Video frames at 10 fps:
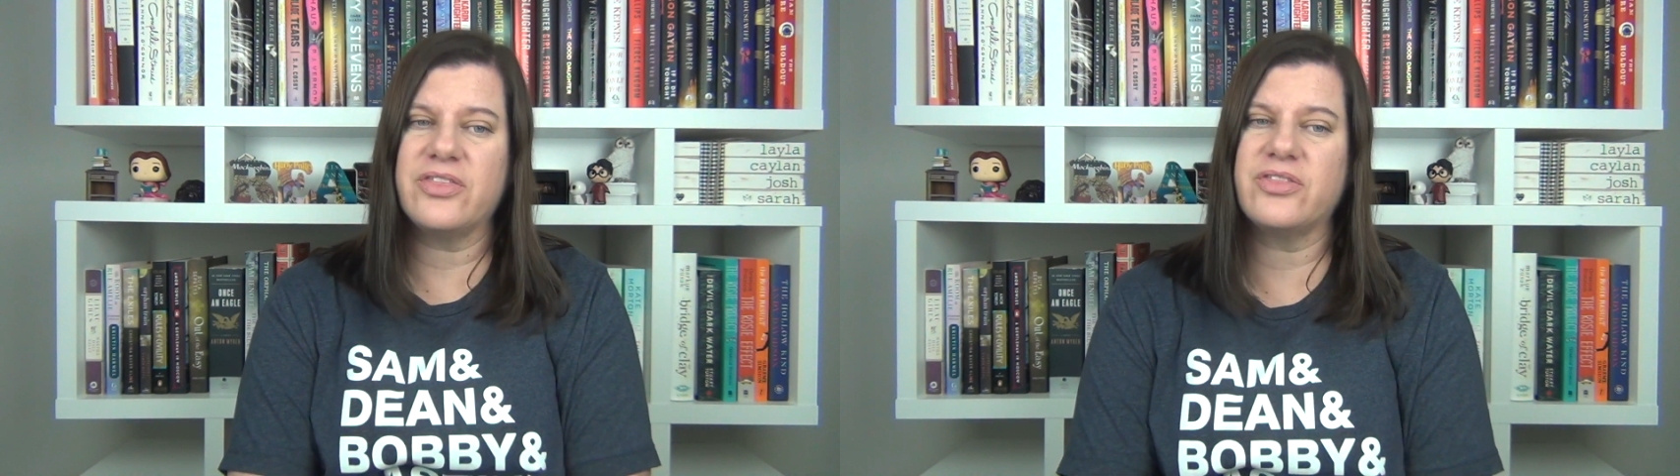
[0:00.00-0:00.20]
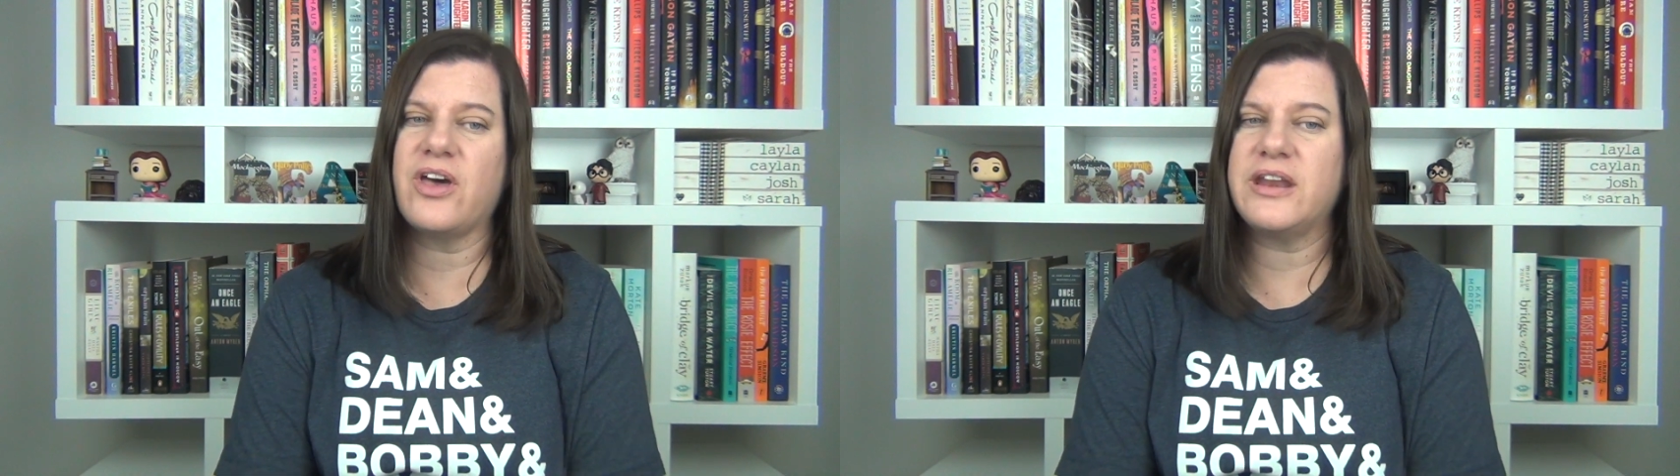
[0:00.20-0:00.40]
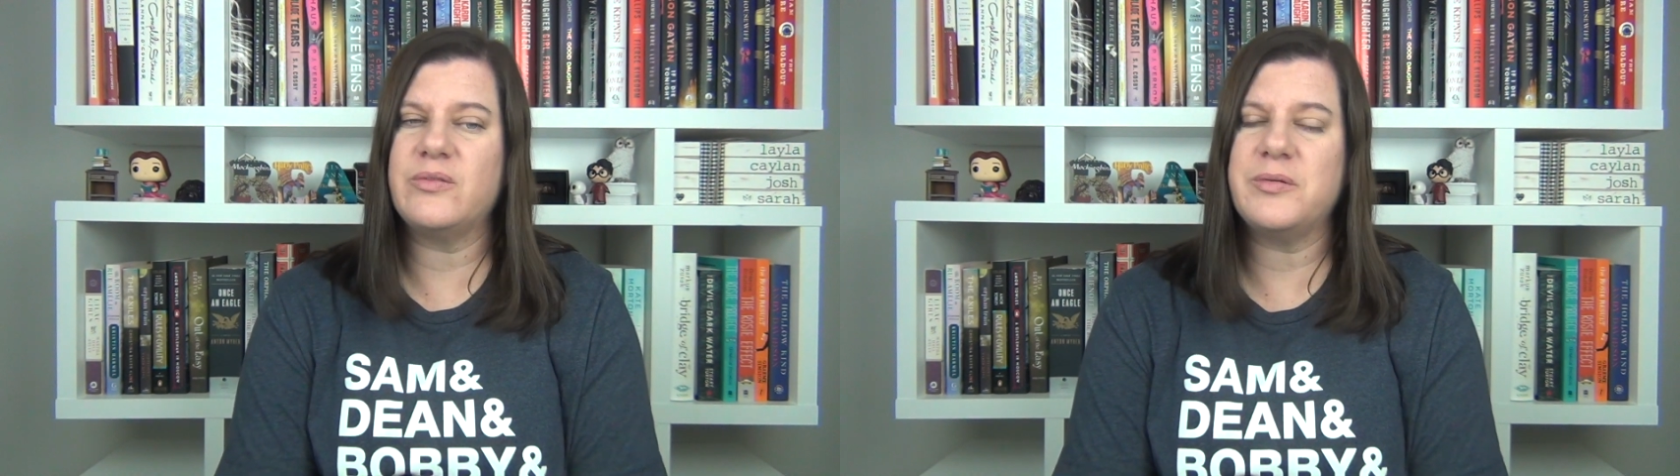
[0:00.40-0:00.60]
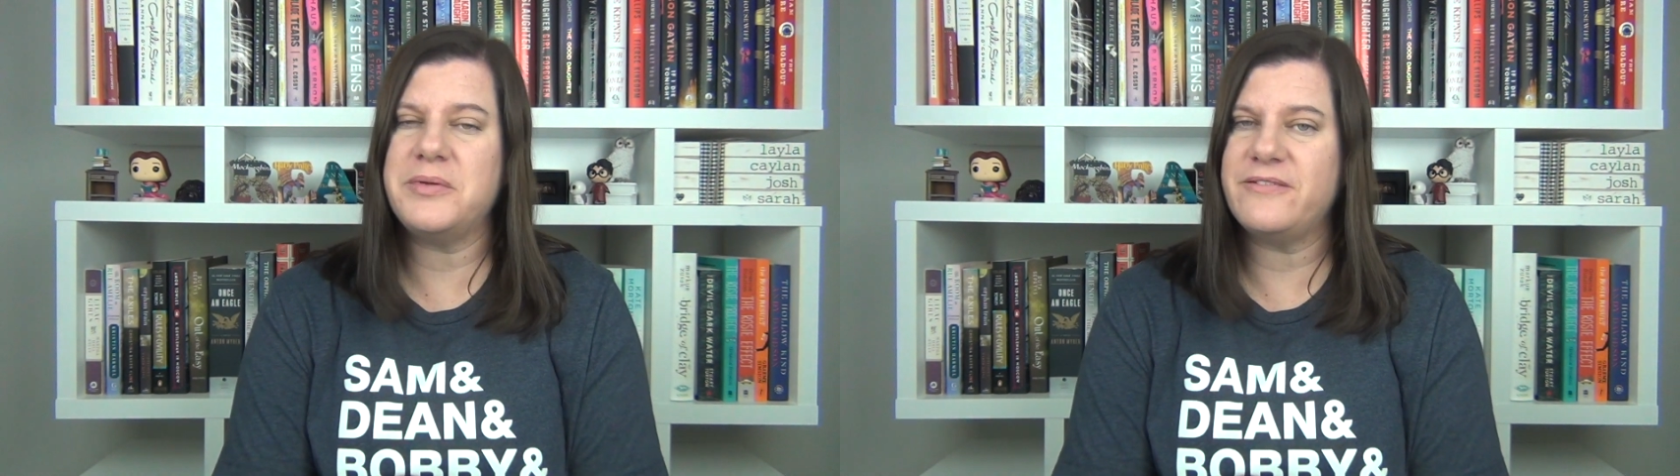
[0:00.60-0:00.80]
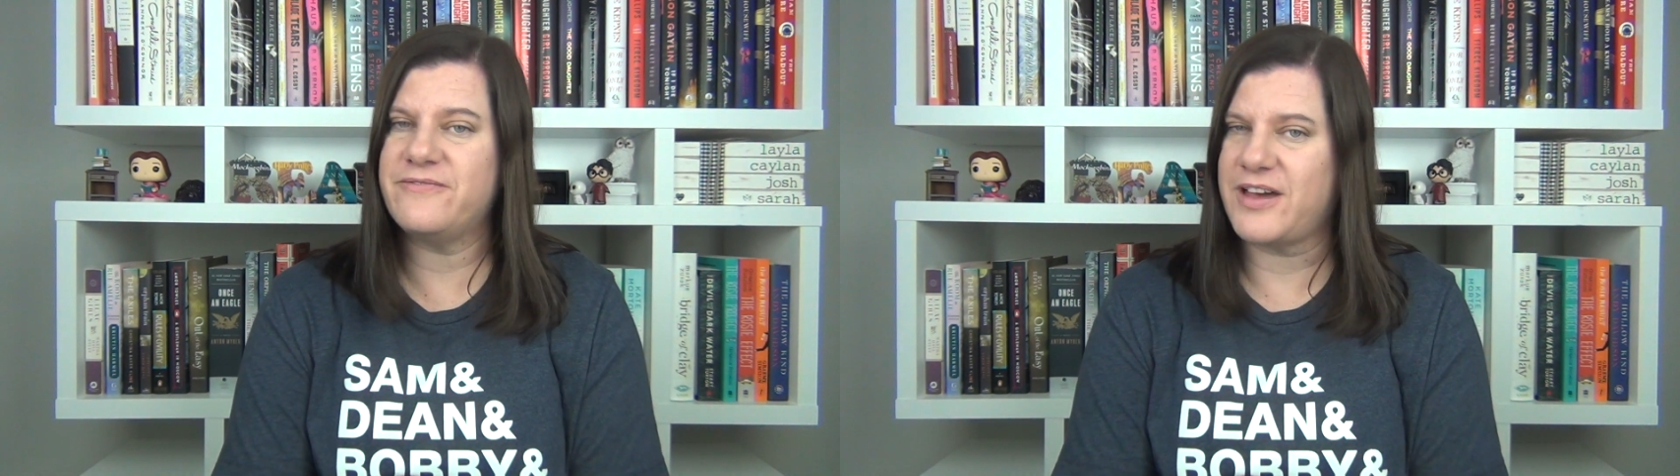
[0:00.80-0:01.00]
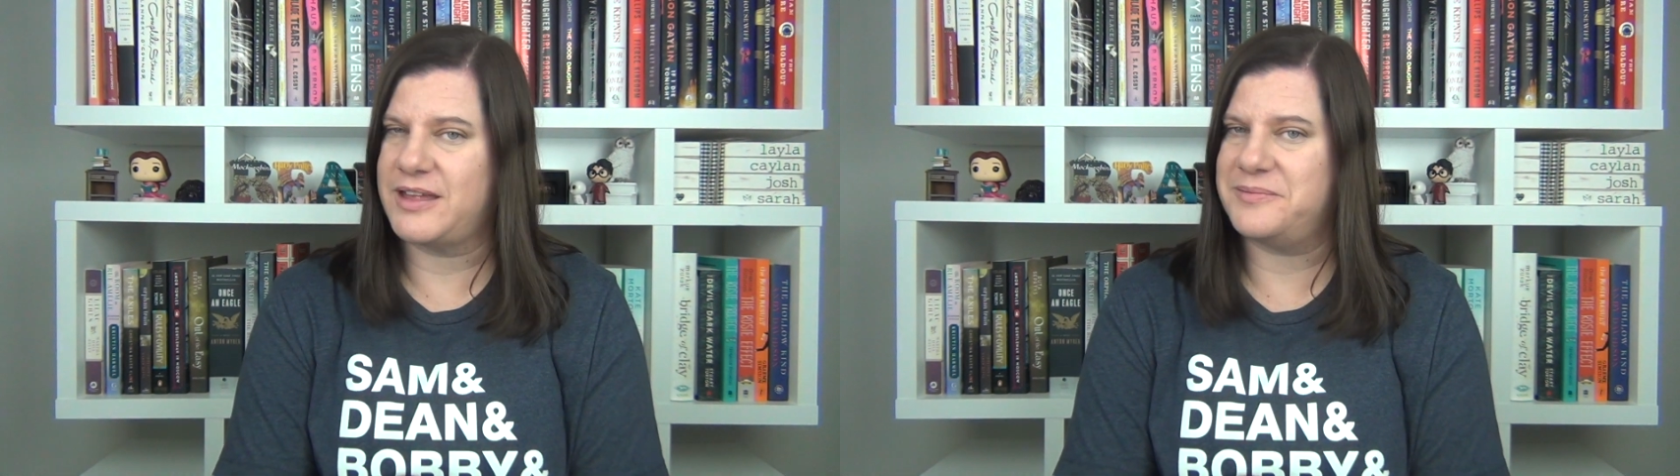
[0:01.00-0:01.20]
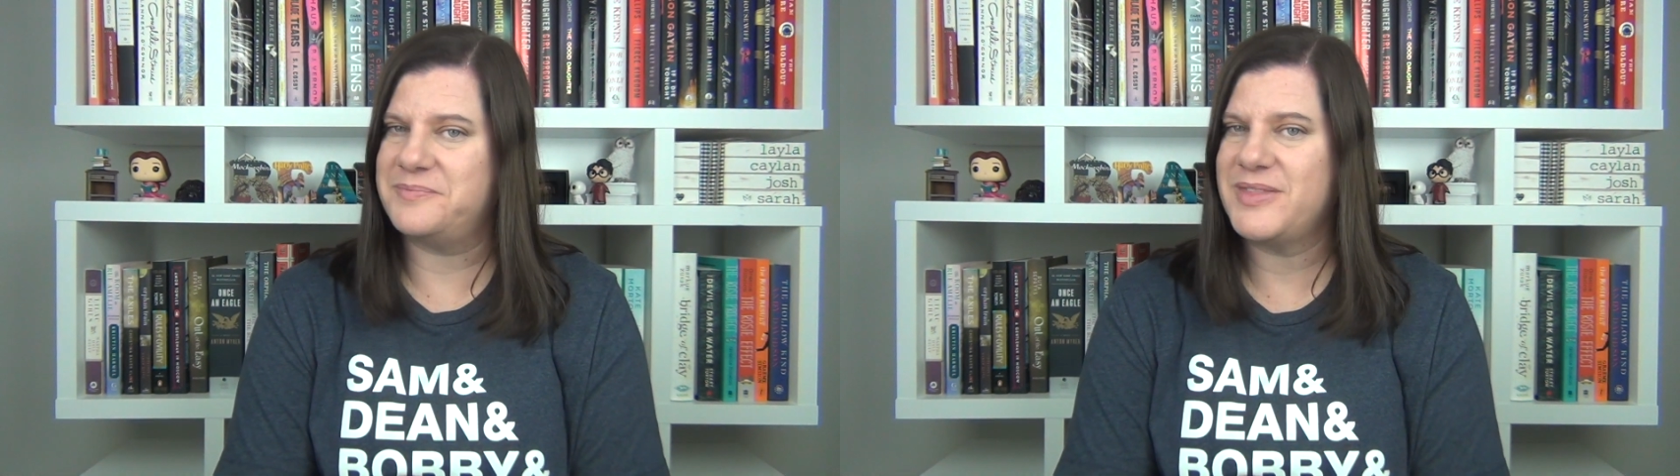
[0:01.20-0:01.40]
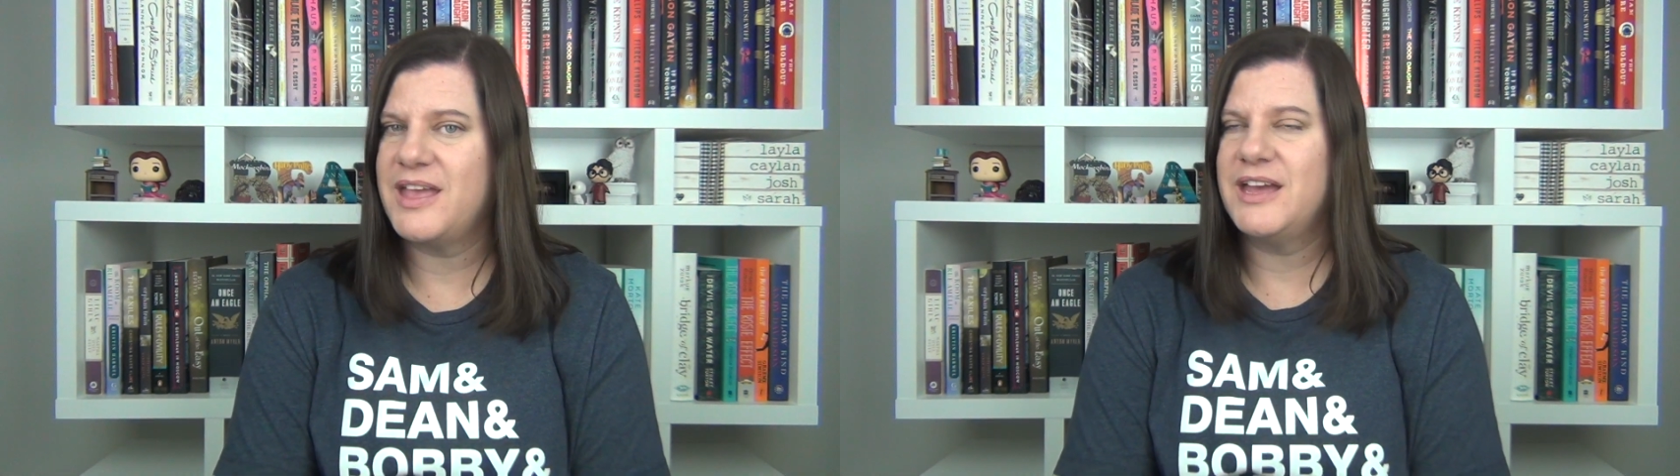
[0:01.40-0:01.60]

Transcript: thought it would be fun